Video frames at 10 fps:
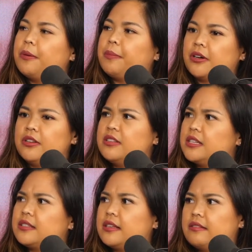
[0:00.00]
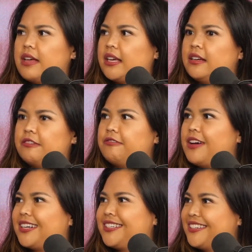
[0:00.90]
up appearances that can
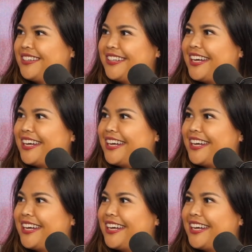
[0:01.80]
affect